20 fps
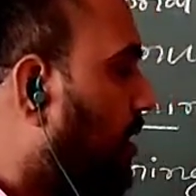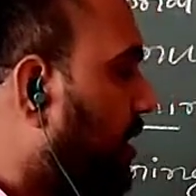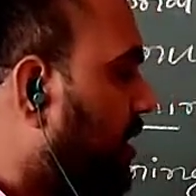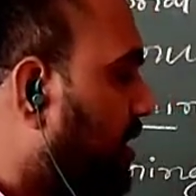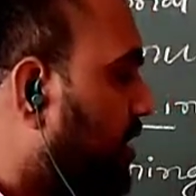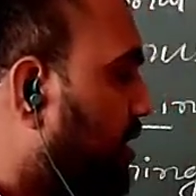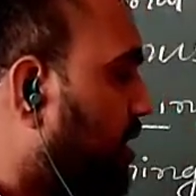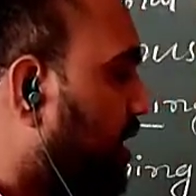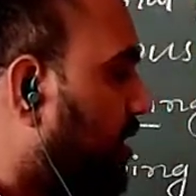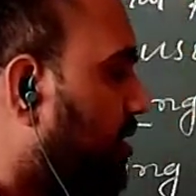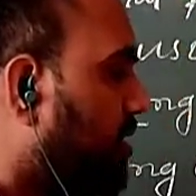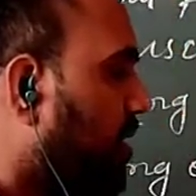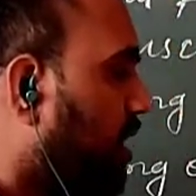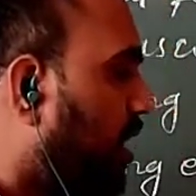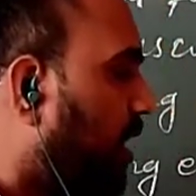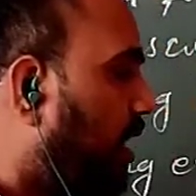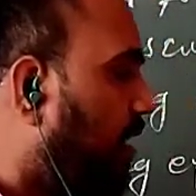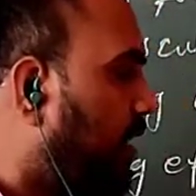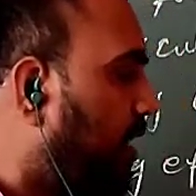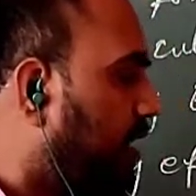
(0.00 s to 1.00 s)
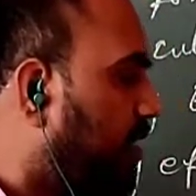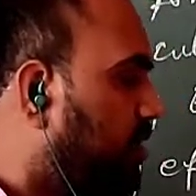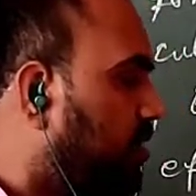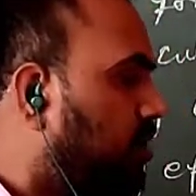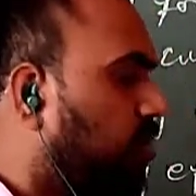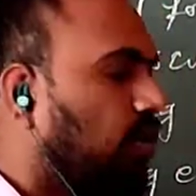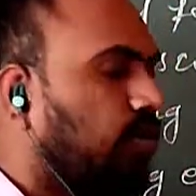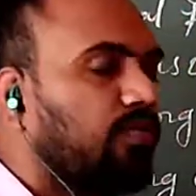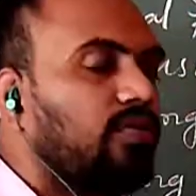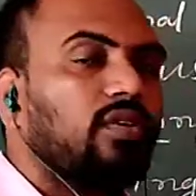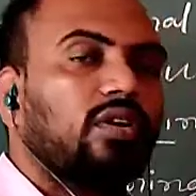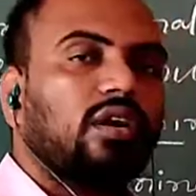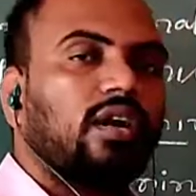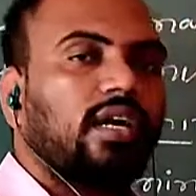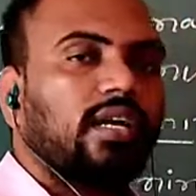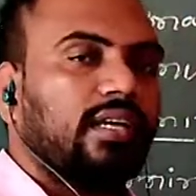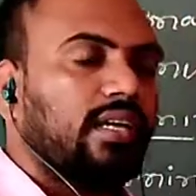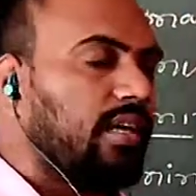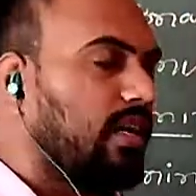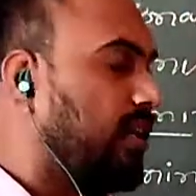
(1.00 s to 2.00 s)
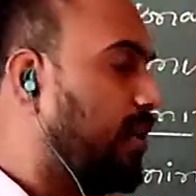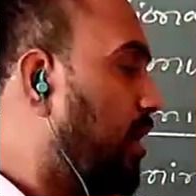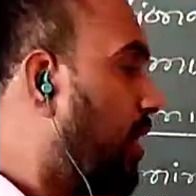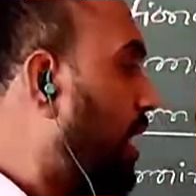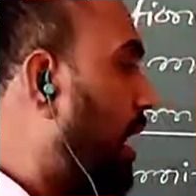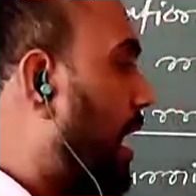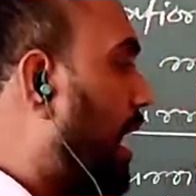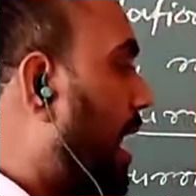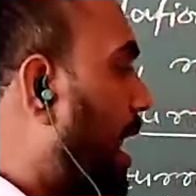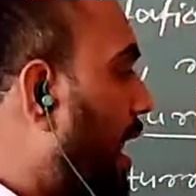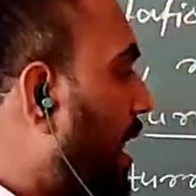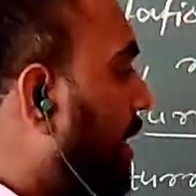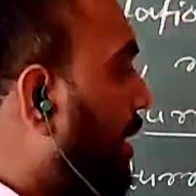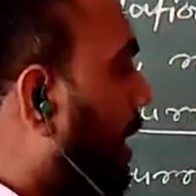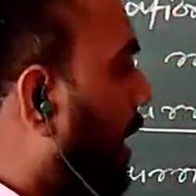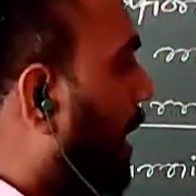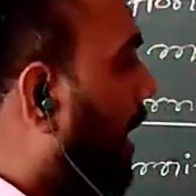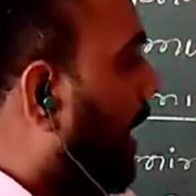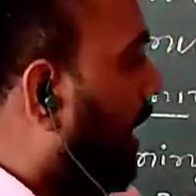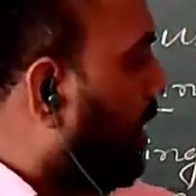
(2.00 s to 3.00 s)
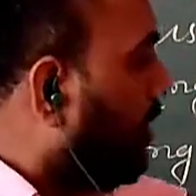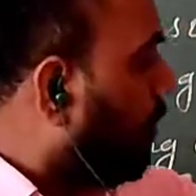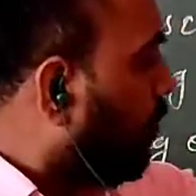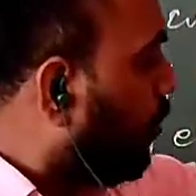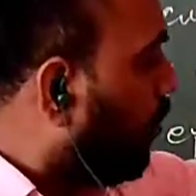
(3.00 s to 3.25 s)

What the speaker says: distance, a length of radius, and at